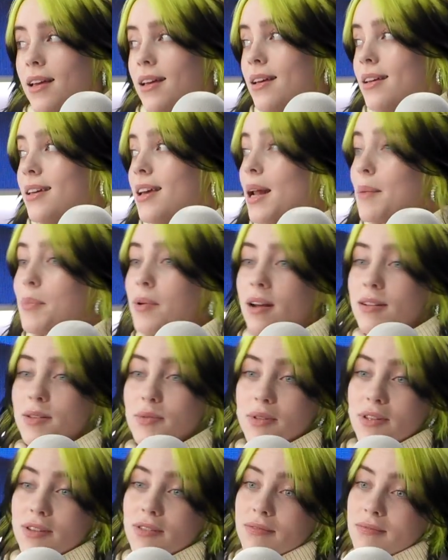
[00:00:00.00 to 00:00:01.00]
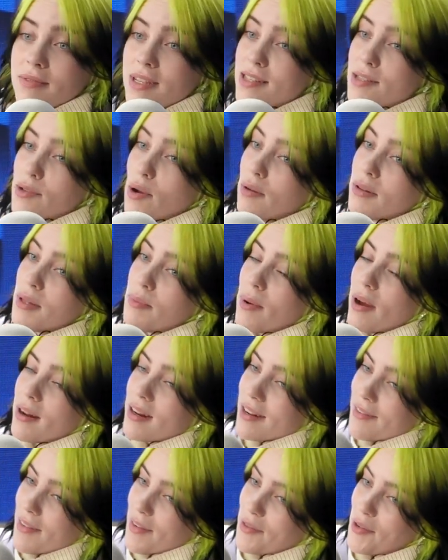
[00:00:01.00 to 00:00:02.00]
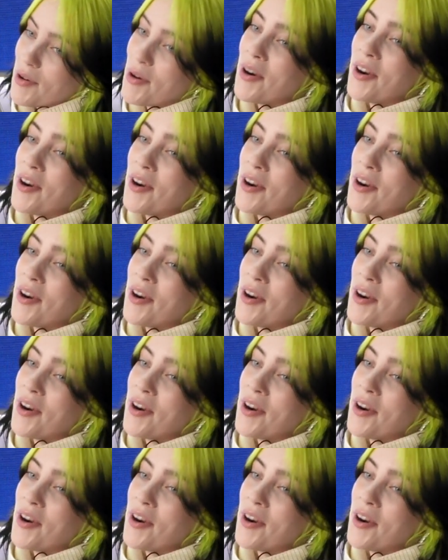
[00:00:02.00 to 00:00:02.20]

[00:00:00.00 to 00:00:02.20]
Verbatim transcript: Can I be honest with you? He's the only Bond I've ever